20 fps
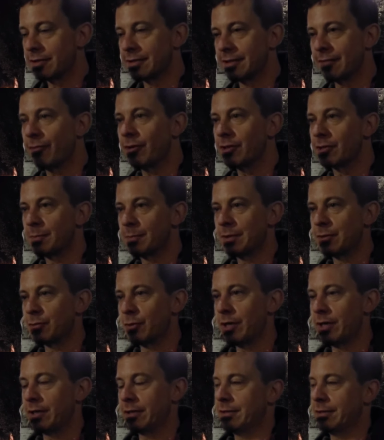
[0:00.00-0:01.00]
difference
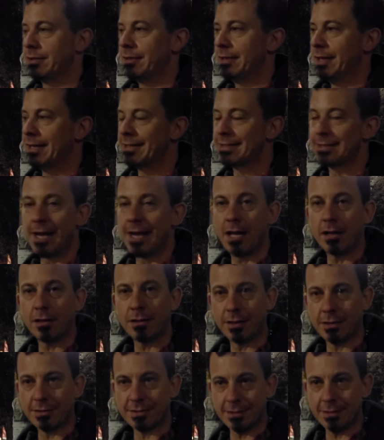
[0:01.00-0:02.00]
between a
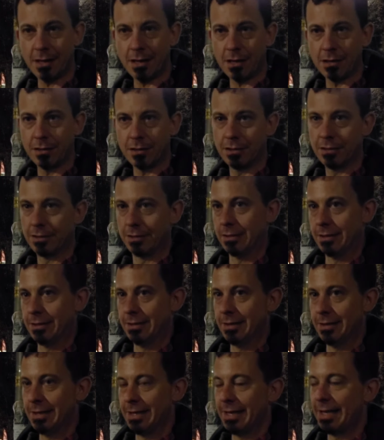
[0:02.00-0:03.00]
snail and a slug
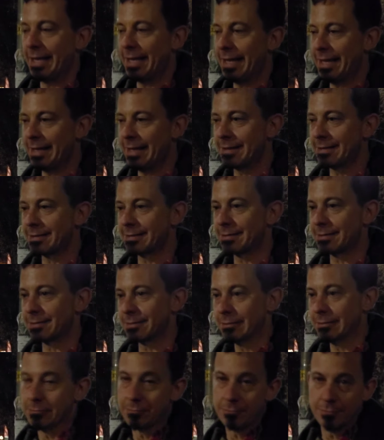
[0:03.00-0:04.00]

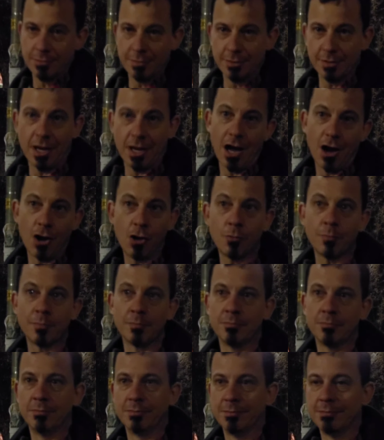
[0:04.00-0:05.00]
is home,
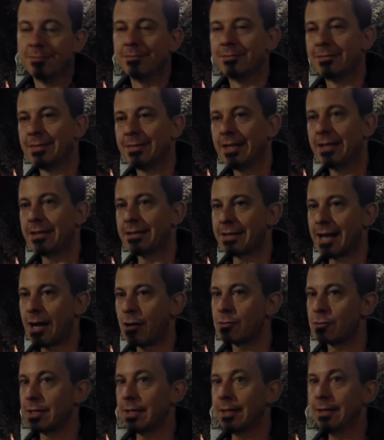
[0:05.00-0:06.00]
is
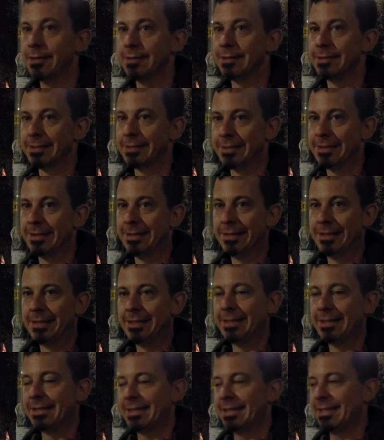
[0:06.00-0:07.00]
housing.
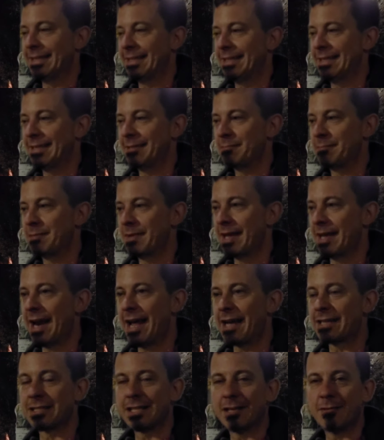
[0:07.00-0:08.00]
Um, and
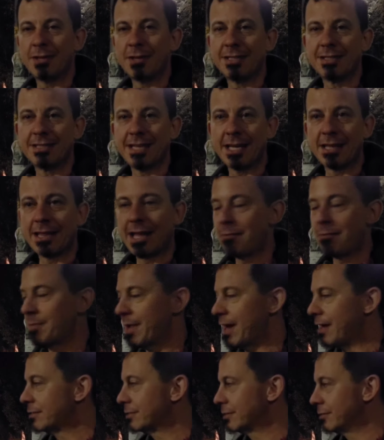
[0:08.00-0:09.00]
actually, we can take that
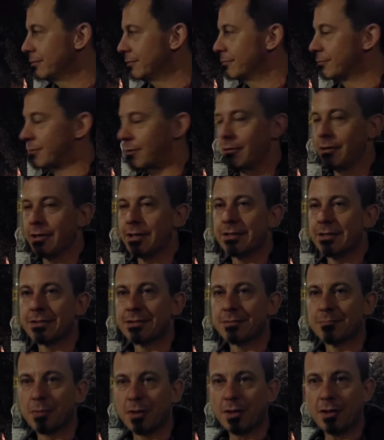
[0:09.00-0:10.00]
back to
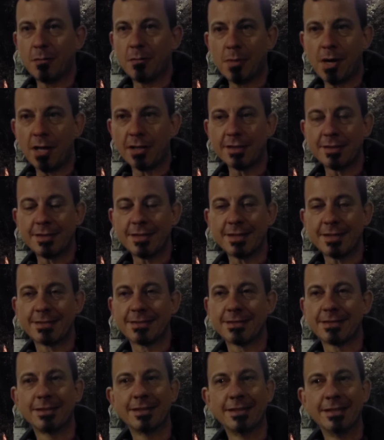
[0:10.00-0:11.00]
current po
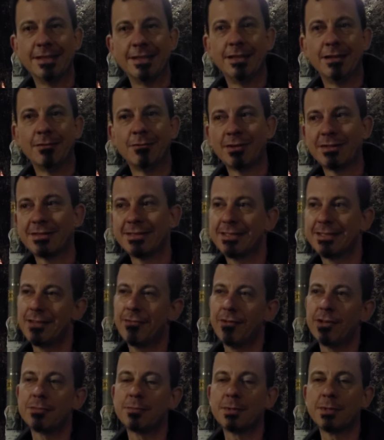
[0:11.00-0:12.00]
politics. What's the
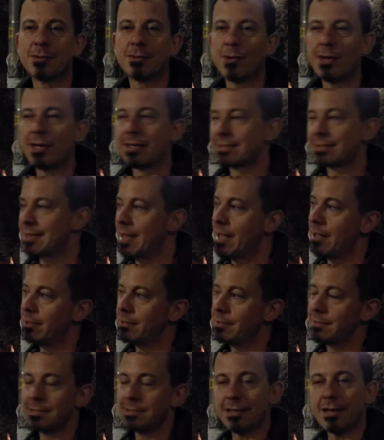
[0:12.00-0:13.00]
difference between a snail
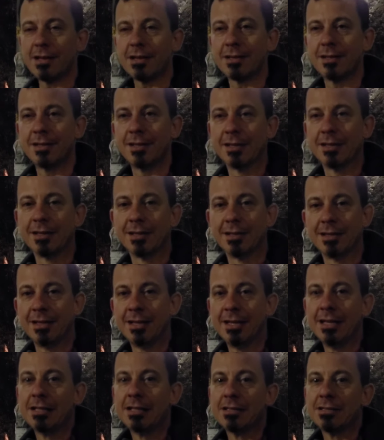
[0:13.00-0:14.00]
and a slug?
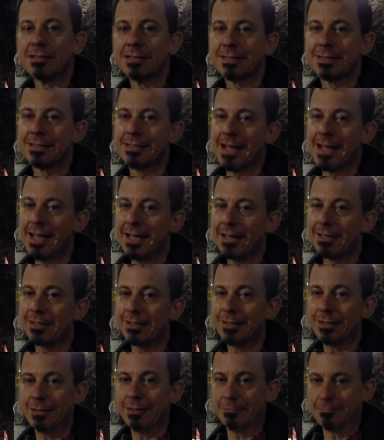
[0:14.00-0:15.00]
A snail